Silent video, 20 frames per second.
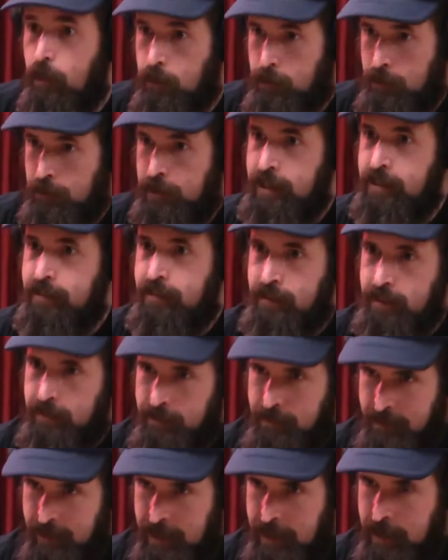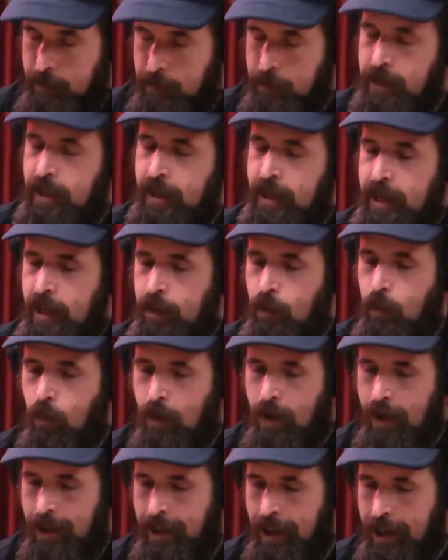release the steam, and
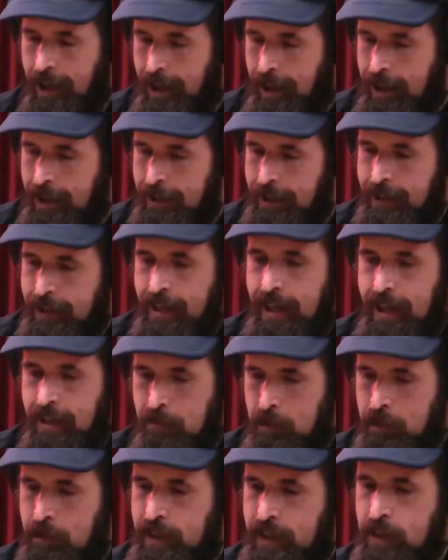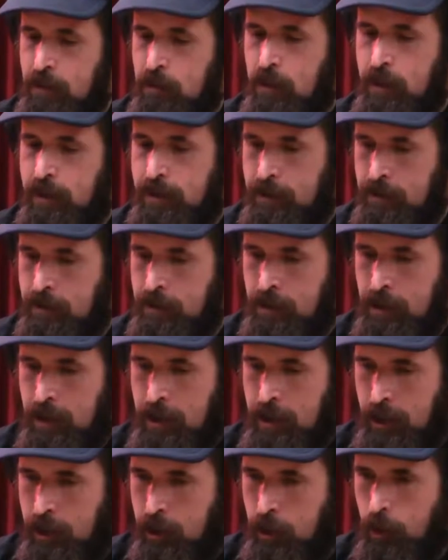voila, everything runs
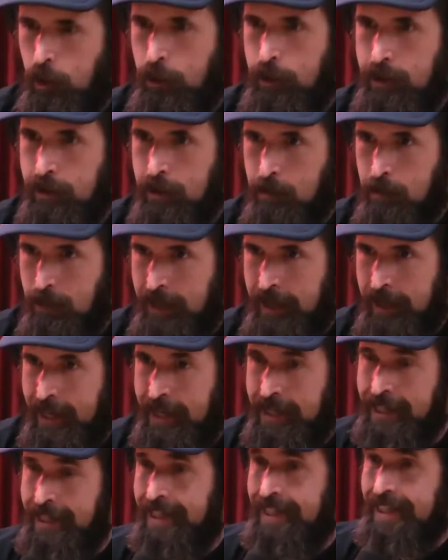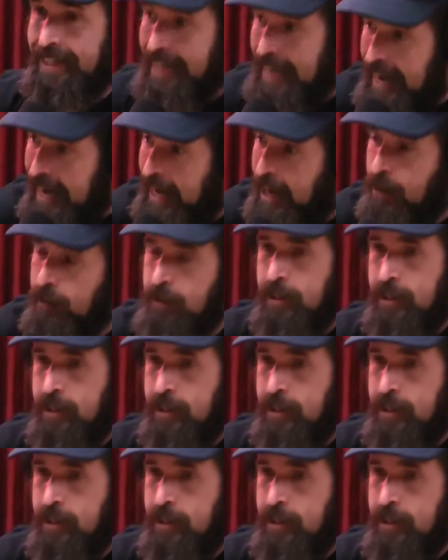according to plan. Now,